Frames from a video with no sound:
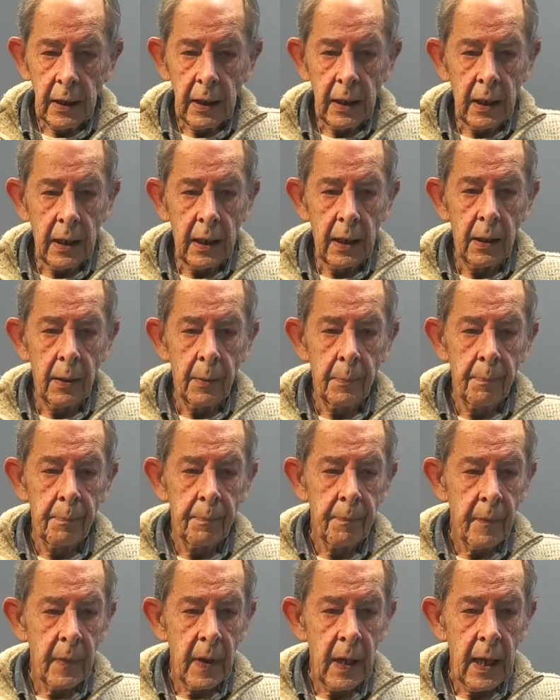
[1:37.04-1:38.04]

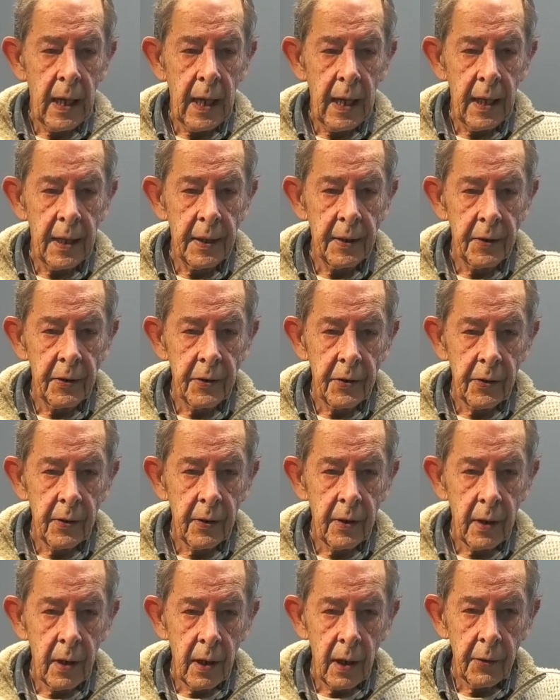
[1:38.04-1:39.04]
and
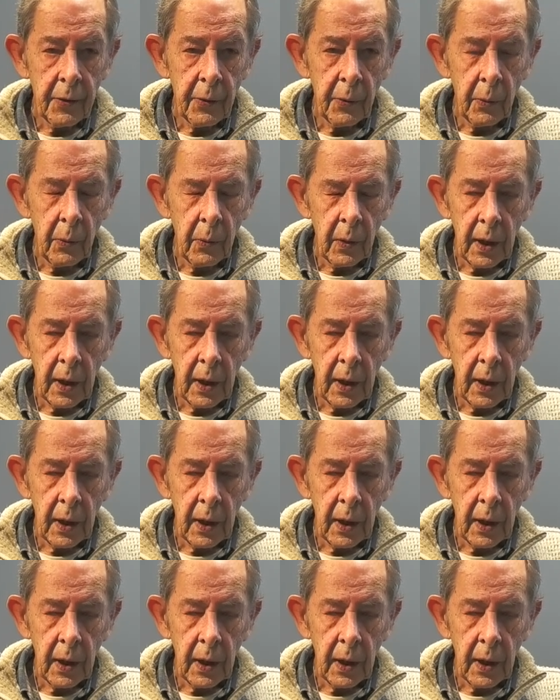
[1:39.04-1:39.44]
I thought